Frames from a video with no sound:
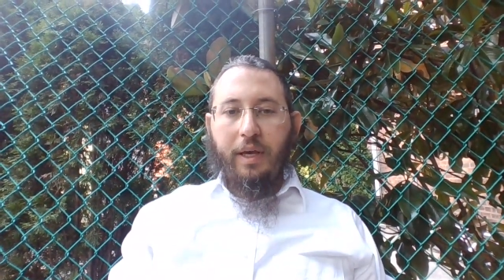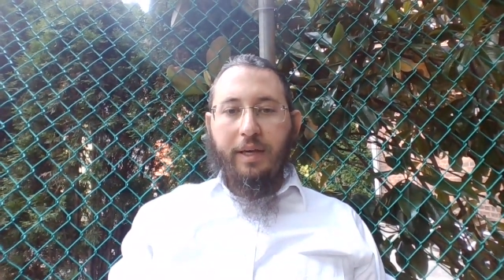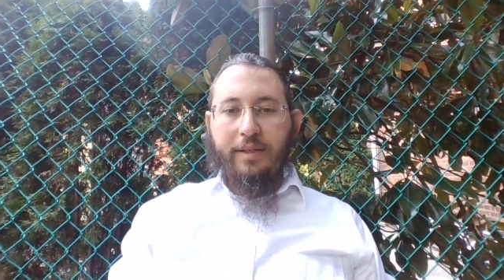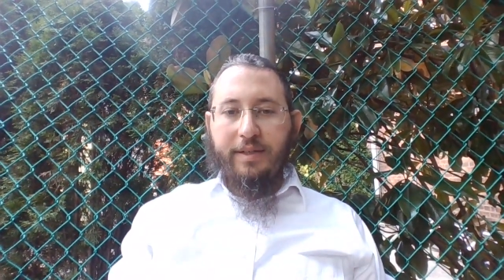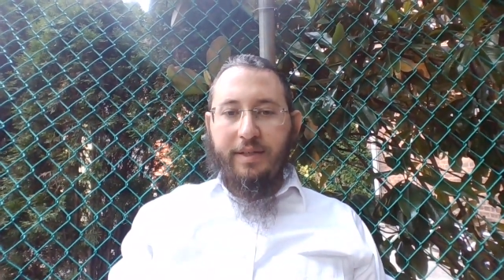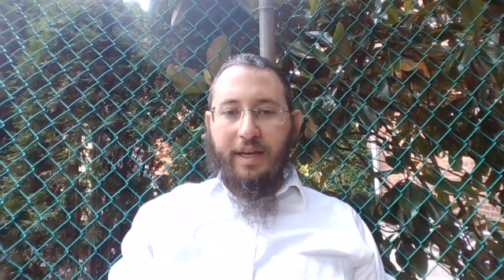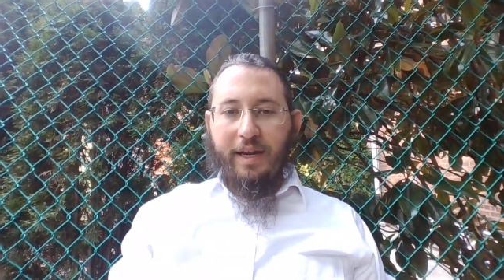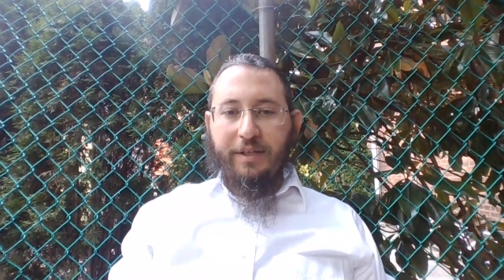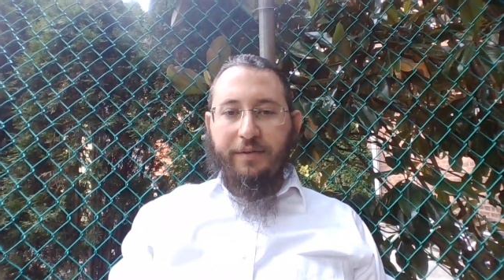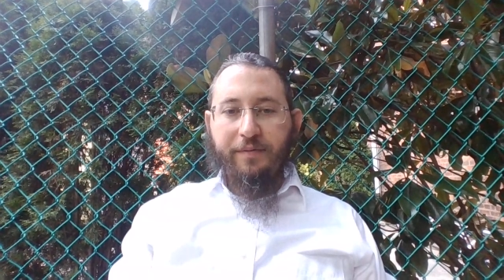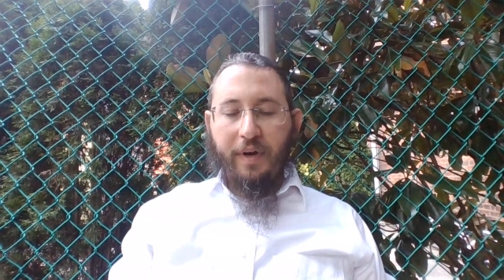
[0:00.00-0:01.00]
it said
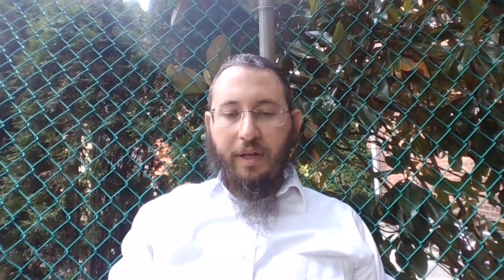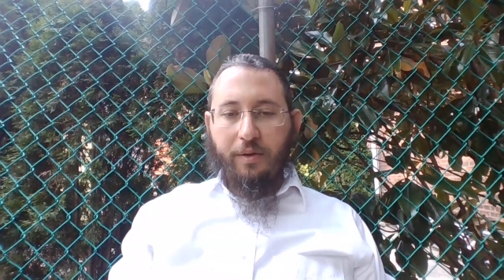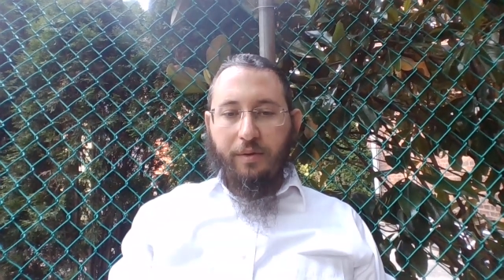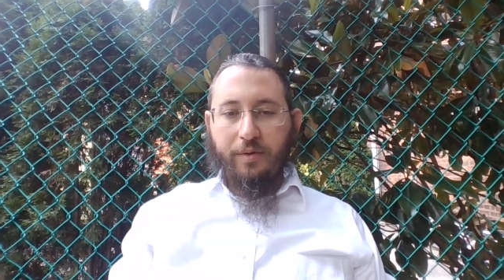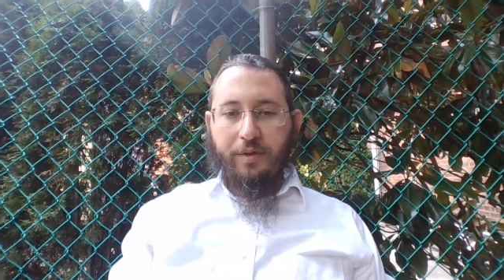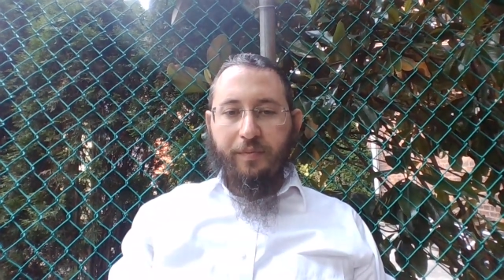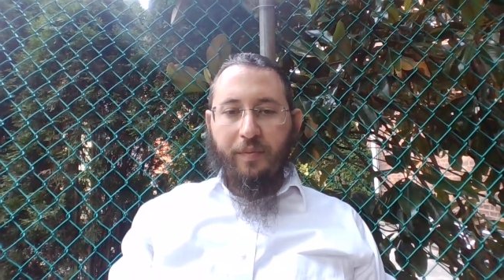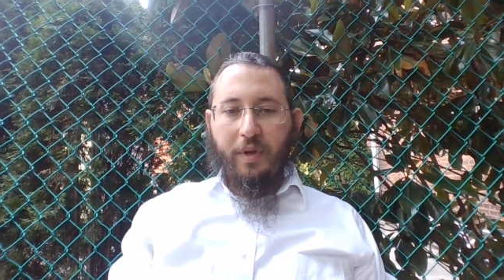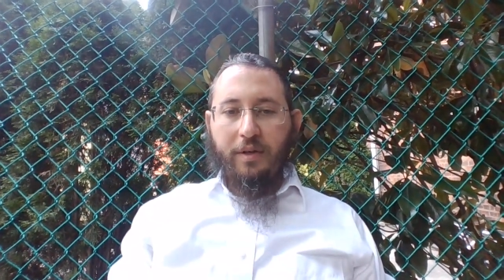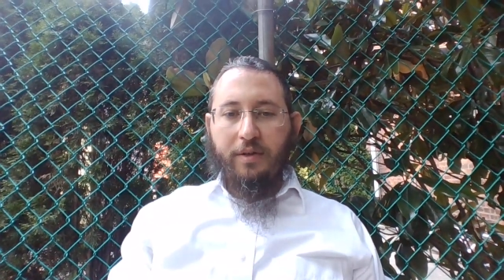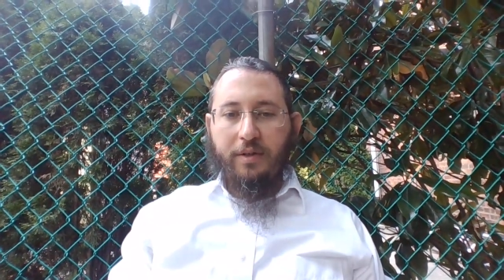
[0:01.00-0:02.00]
as follows:
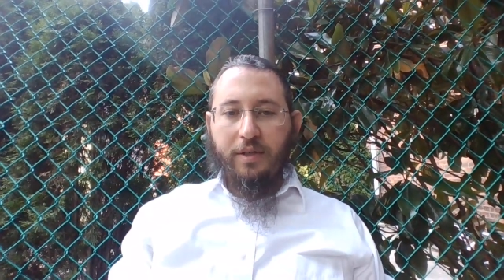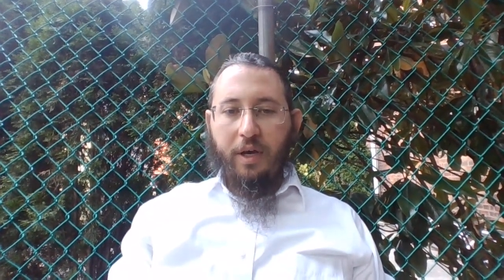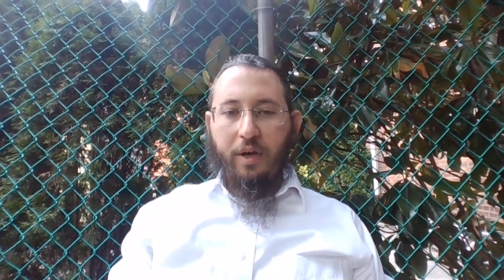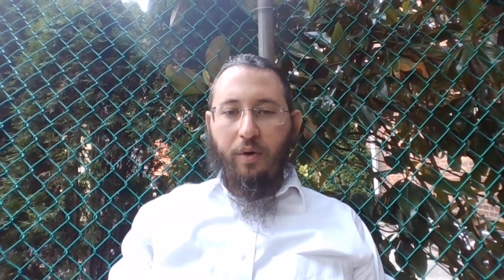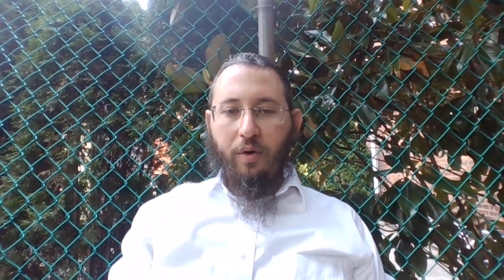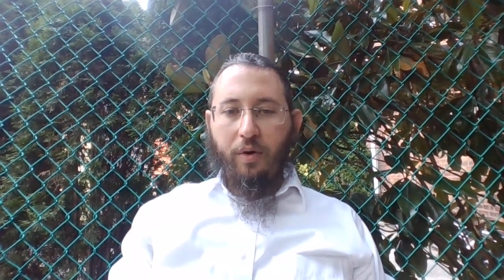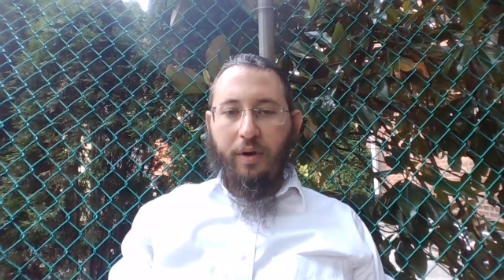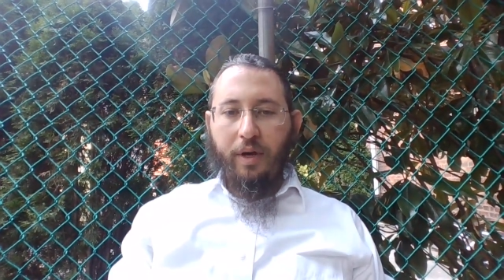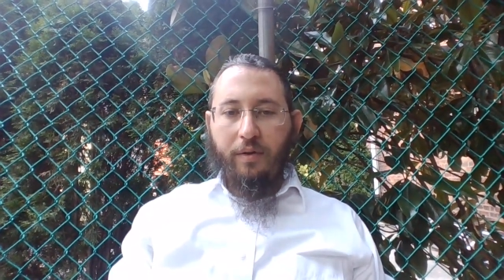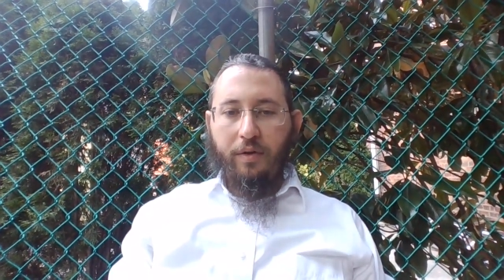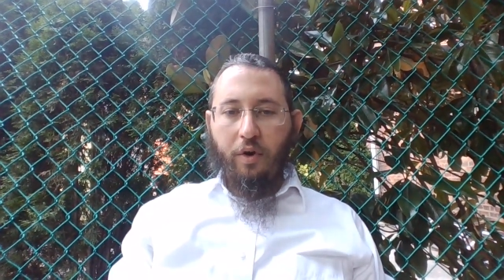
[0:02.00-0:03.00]
Zachor
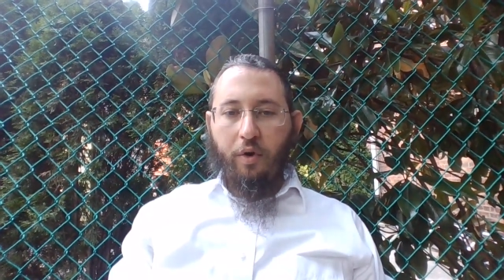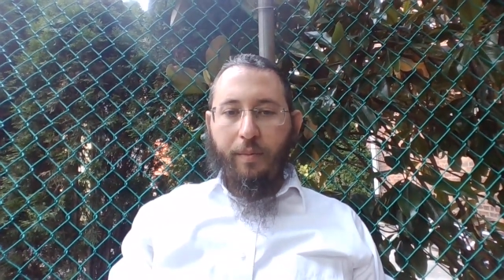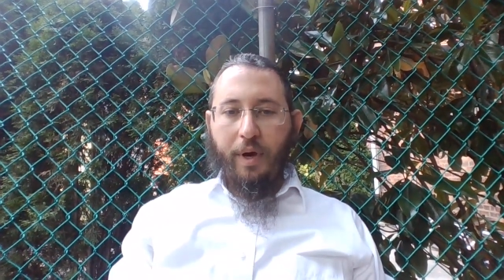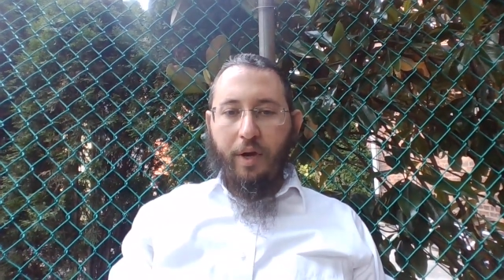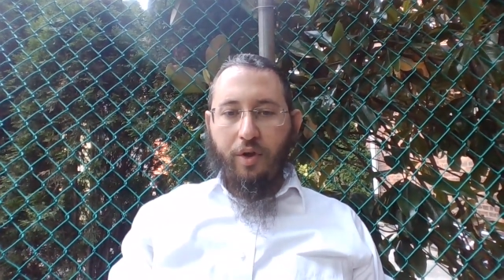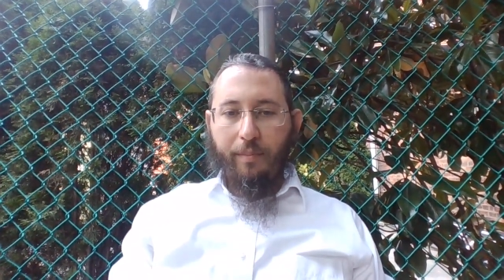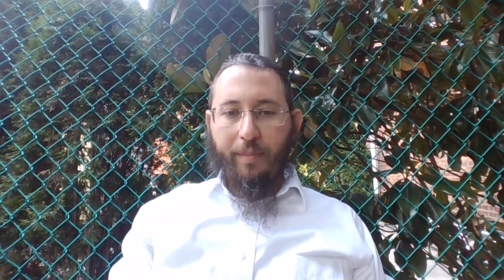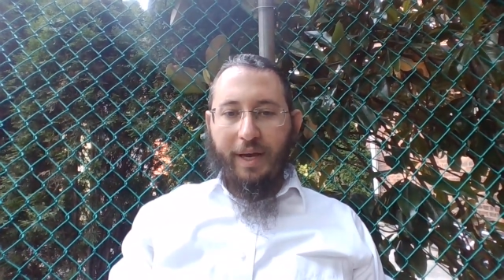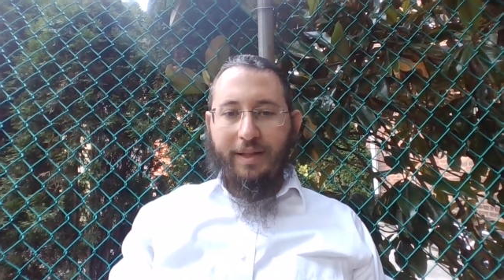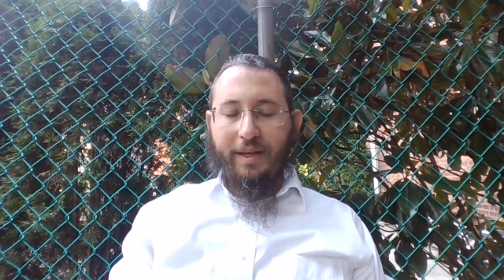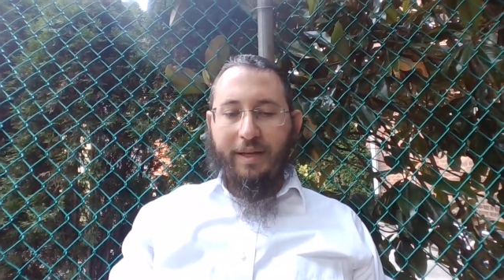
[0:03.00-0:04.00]
et Yom
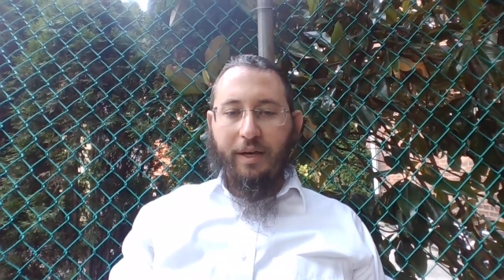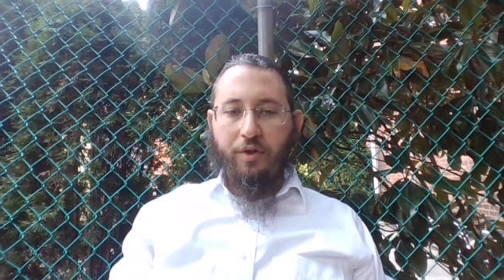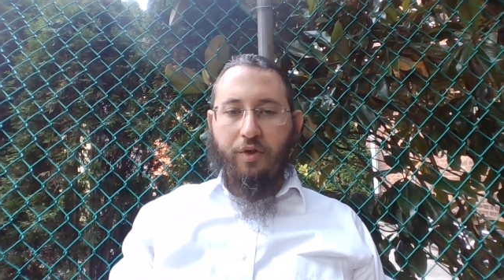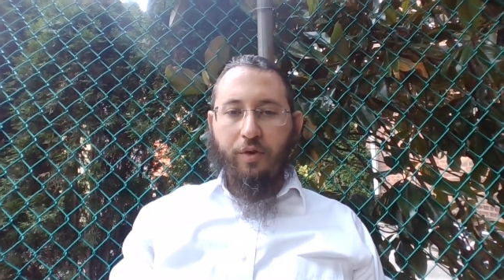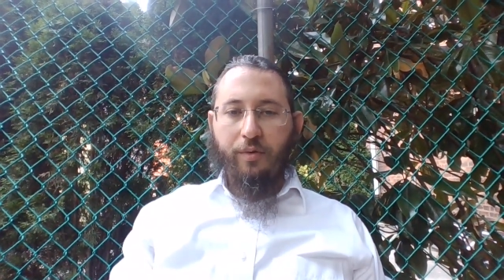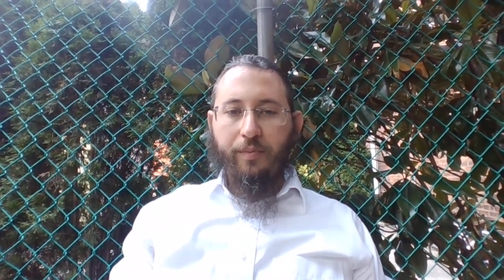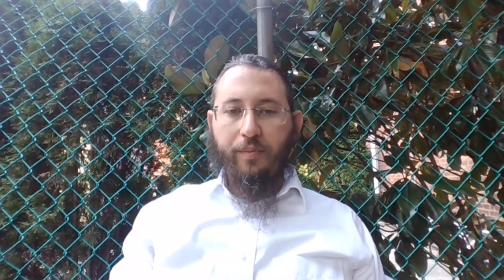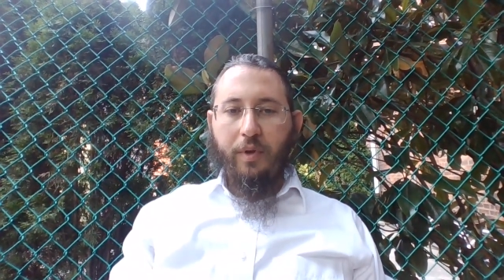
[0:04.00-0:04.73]
HaShabbat lekadsho.